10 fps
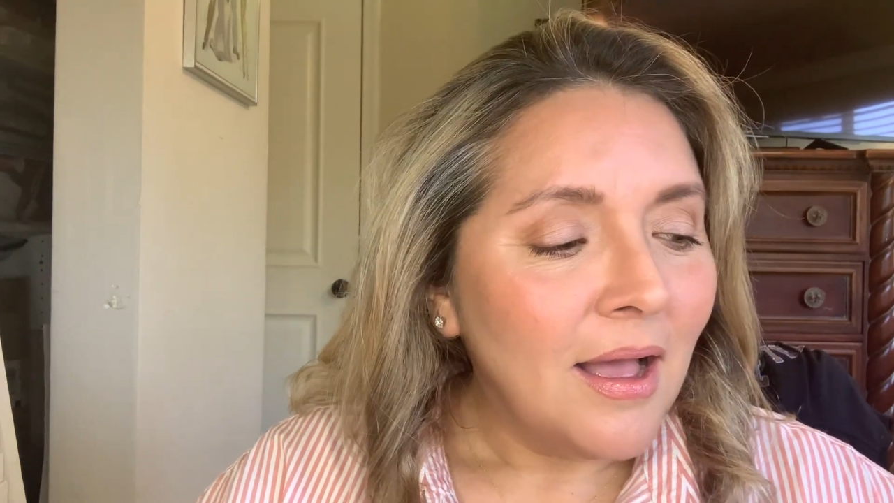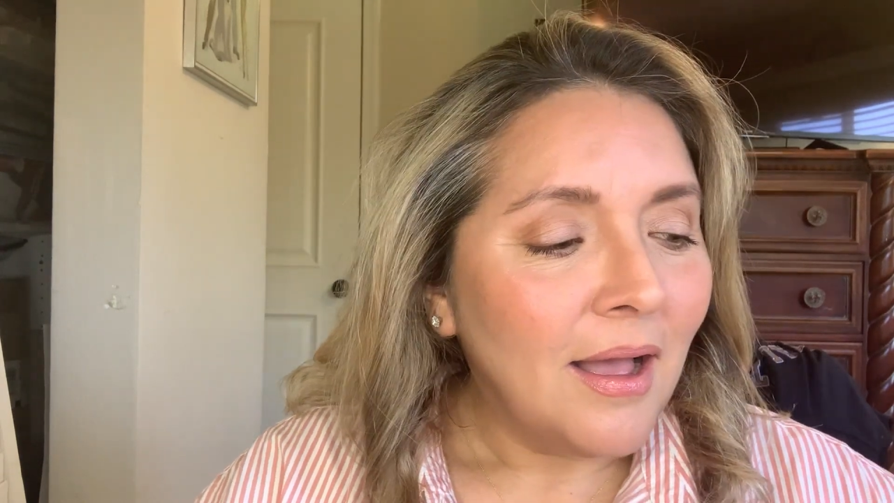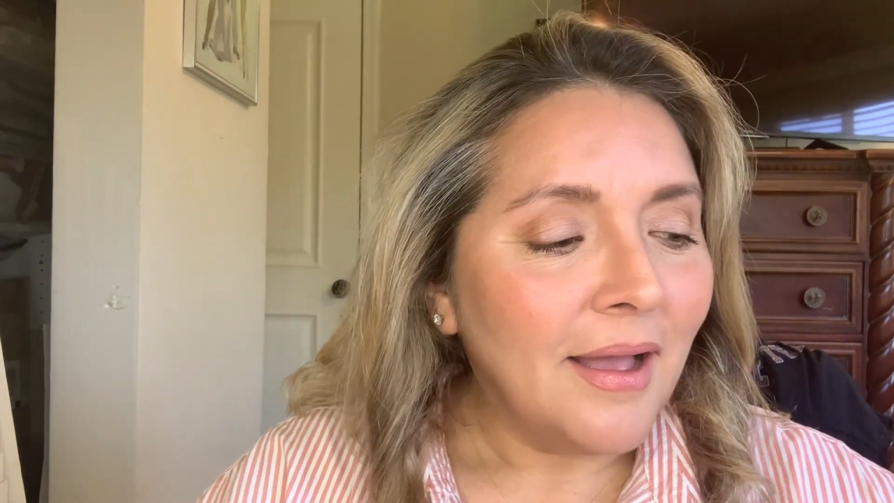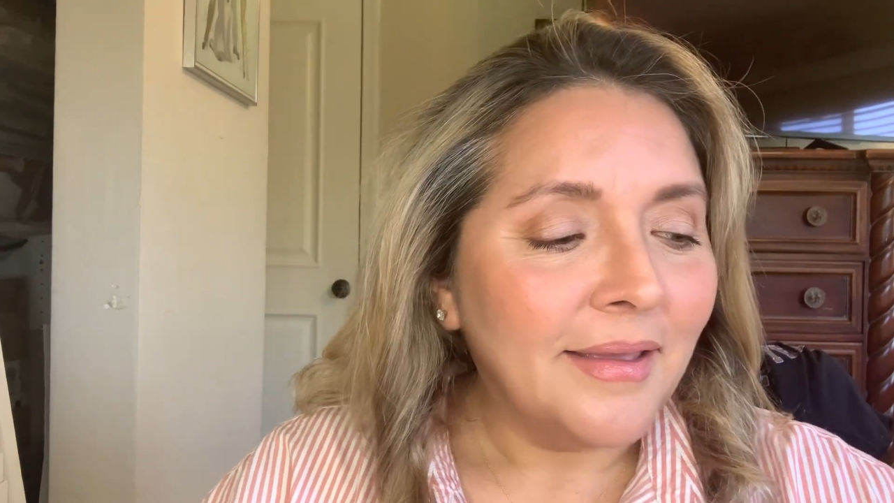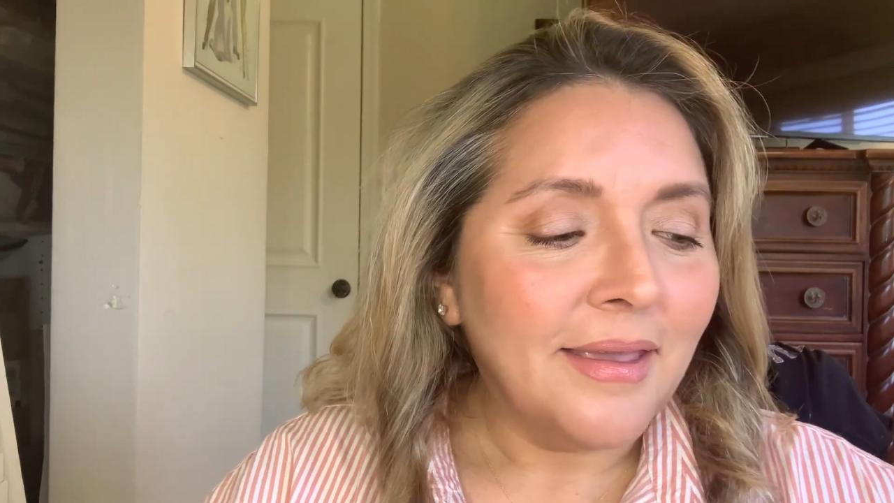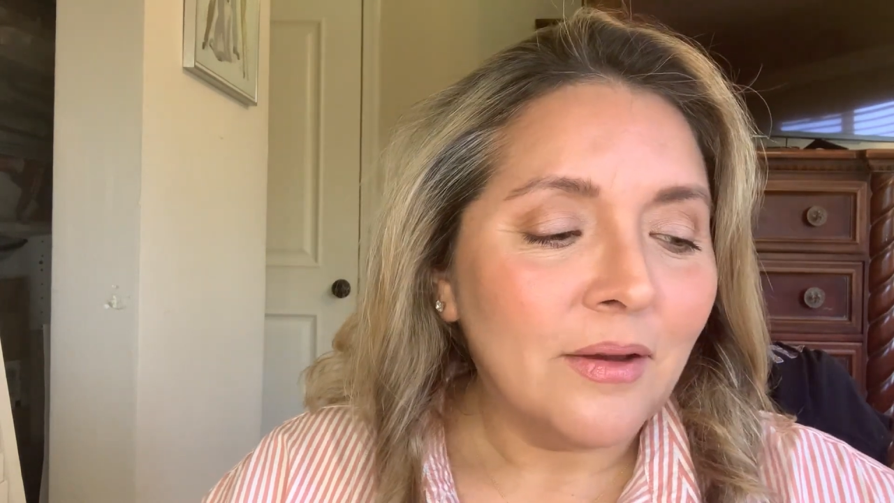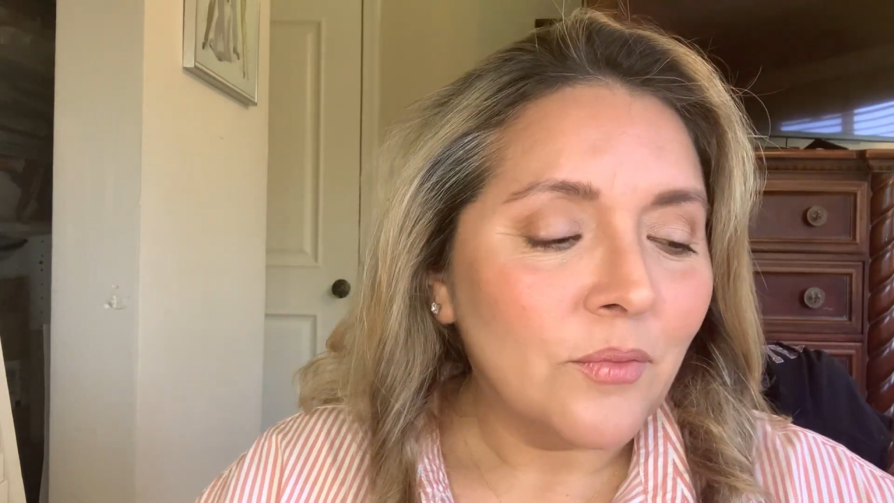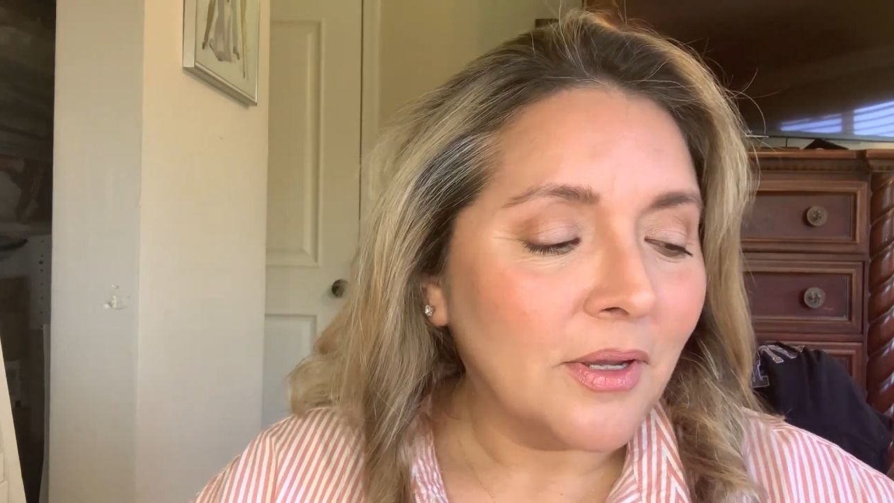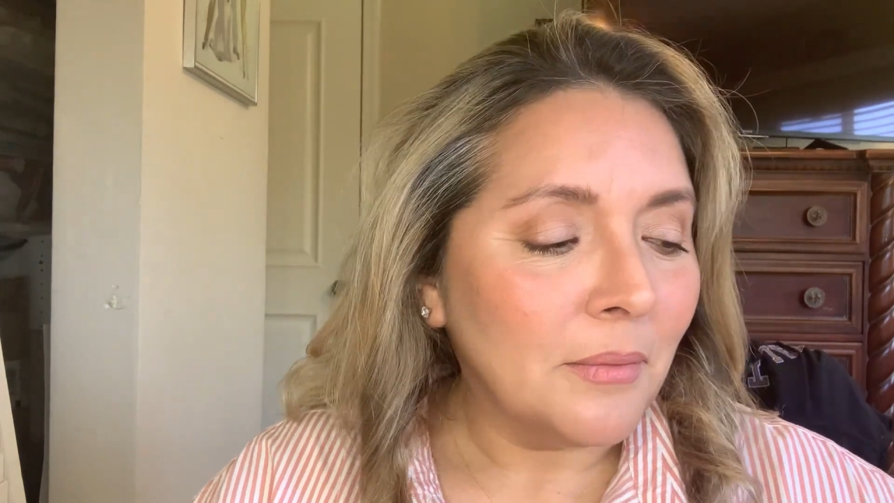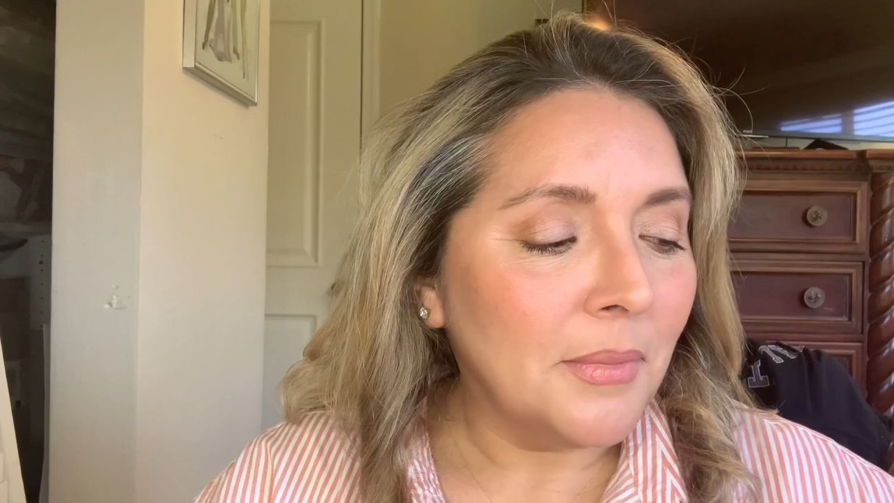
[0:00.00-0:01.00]
I can't
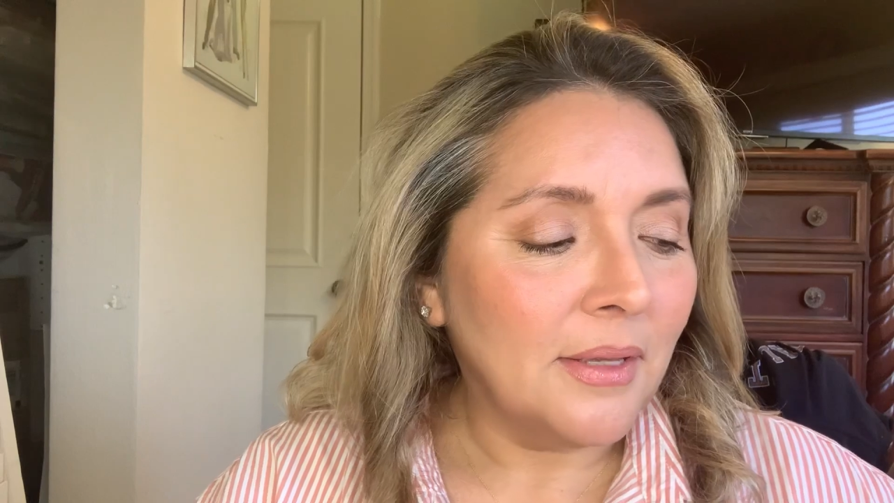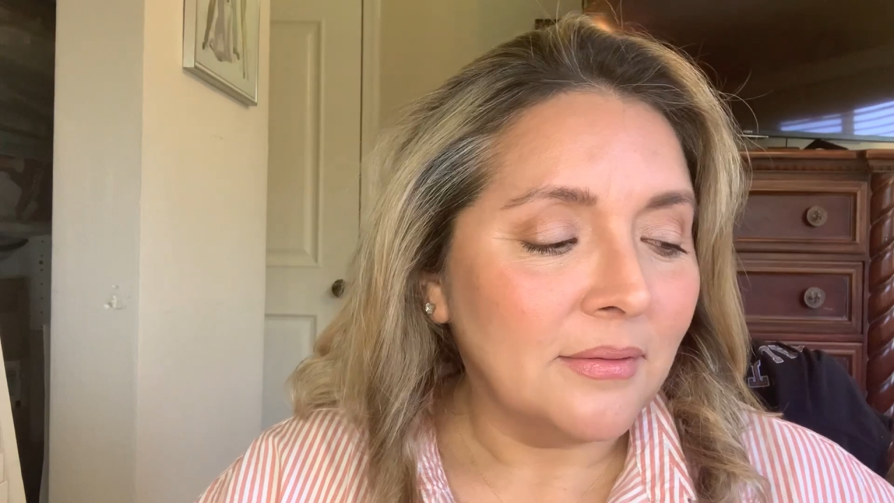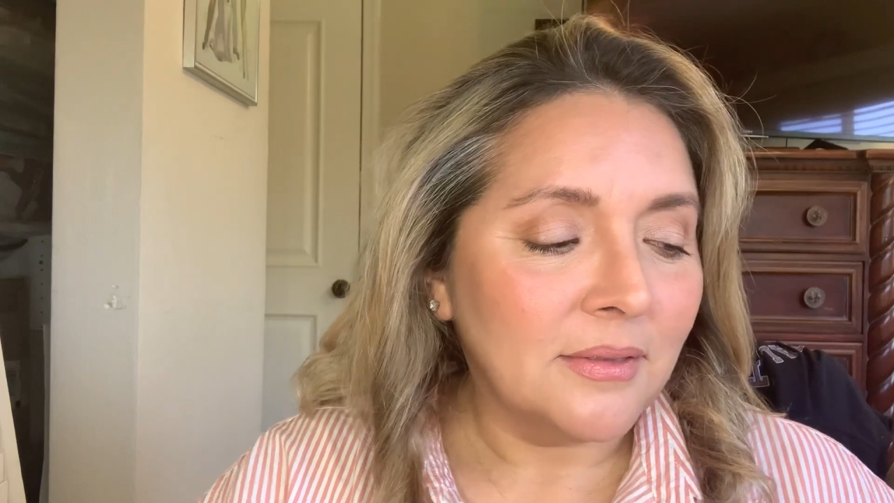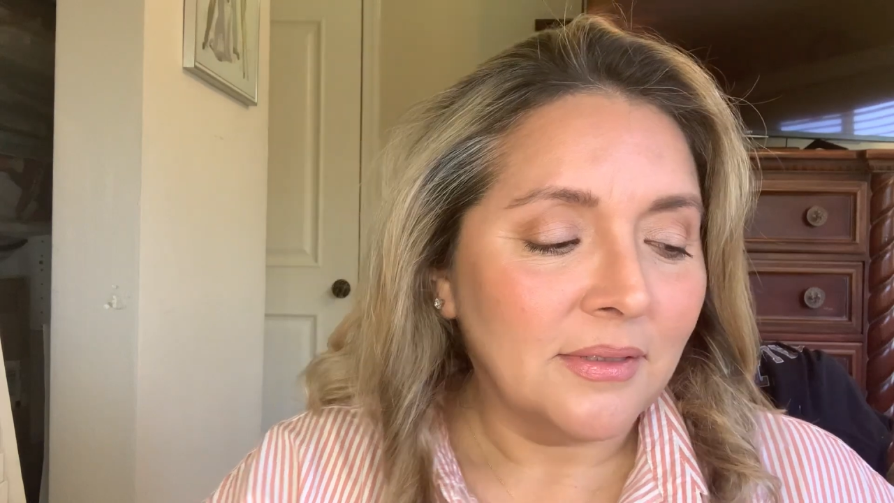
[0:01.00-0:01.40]
recommend